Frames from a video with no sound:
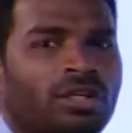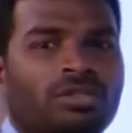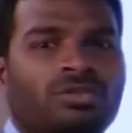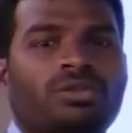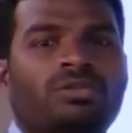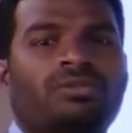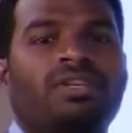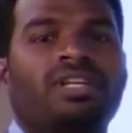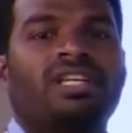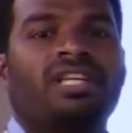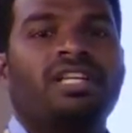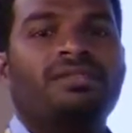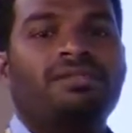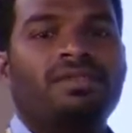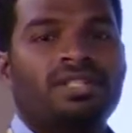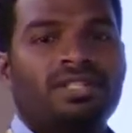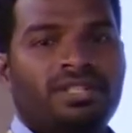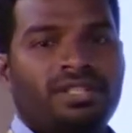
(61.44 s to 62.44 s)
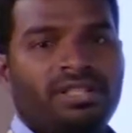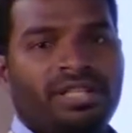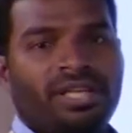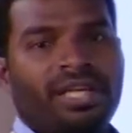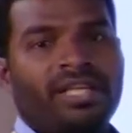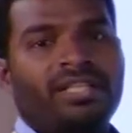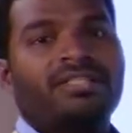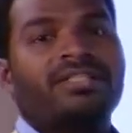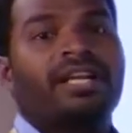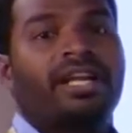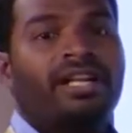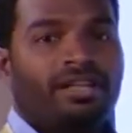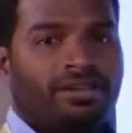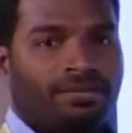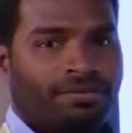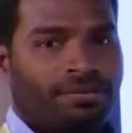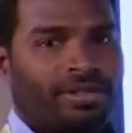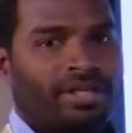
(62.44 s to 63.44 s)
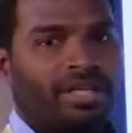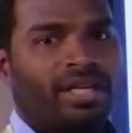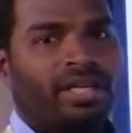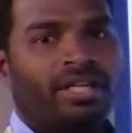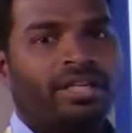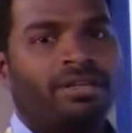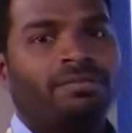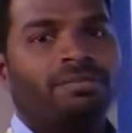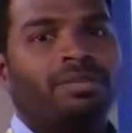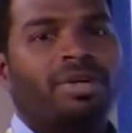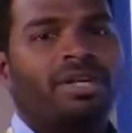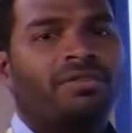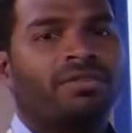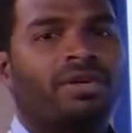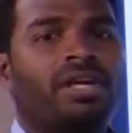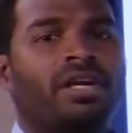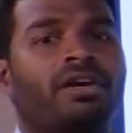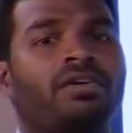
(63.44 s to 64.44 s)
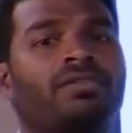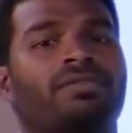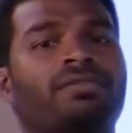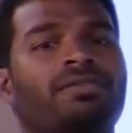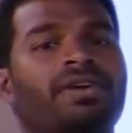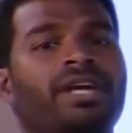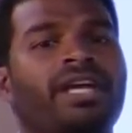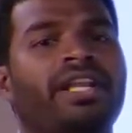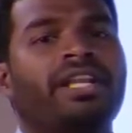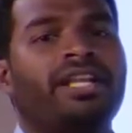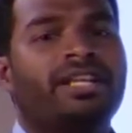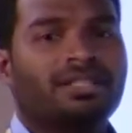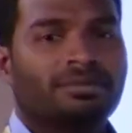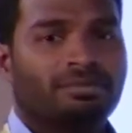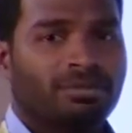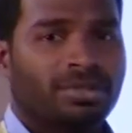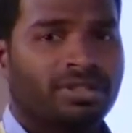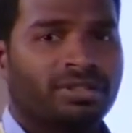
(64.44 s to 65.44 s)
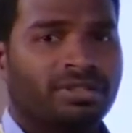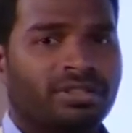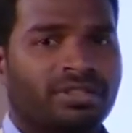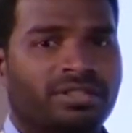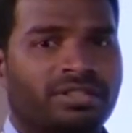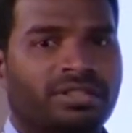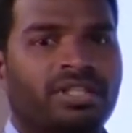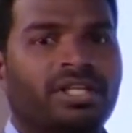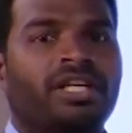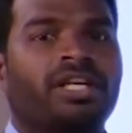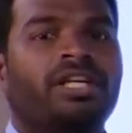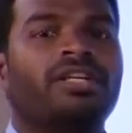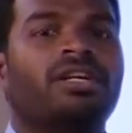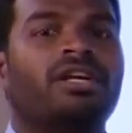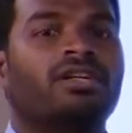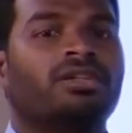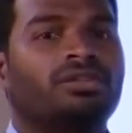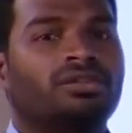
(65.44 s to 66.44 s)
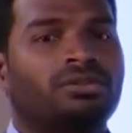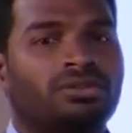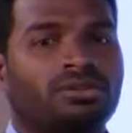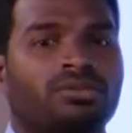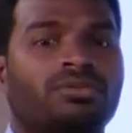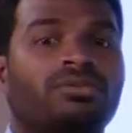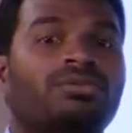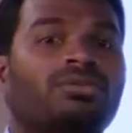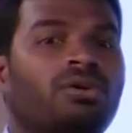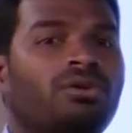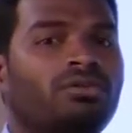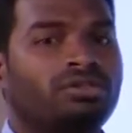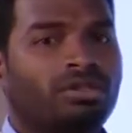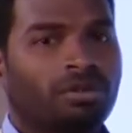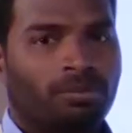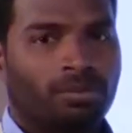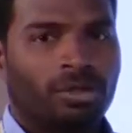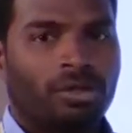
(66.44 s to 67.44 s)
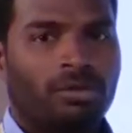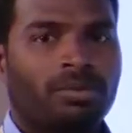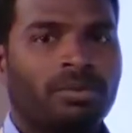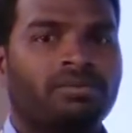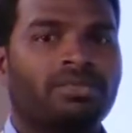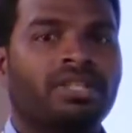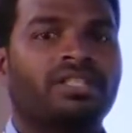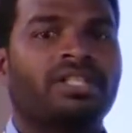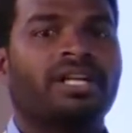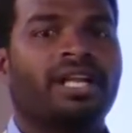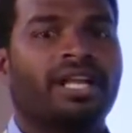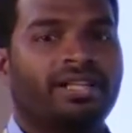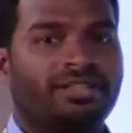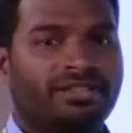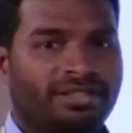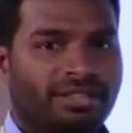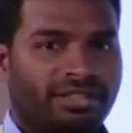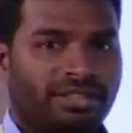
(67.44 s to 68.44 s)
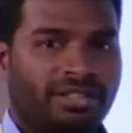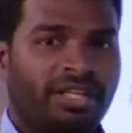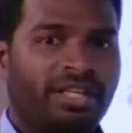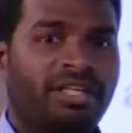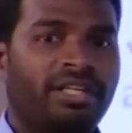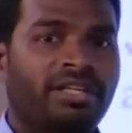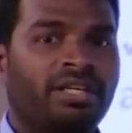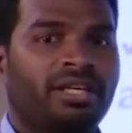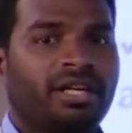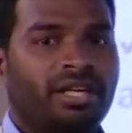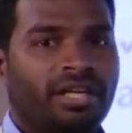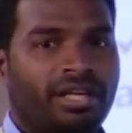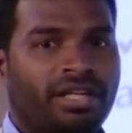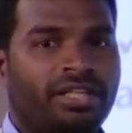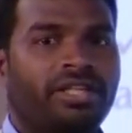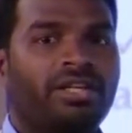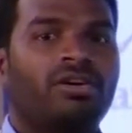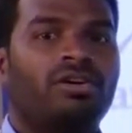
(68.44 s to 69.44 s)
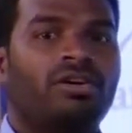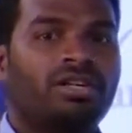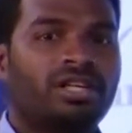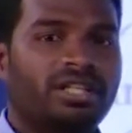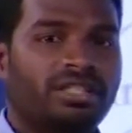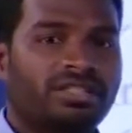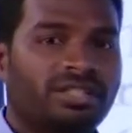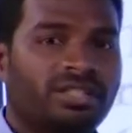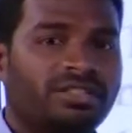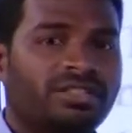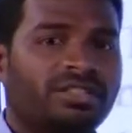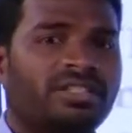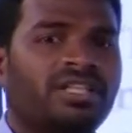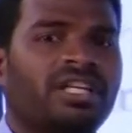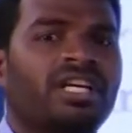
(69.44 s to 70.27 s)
So we investigate scientifically by way of various methods in order to solve the problem that are existing in the organization.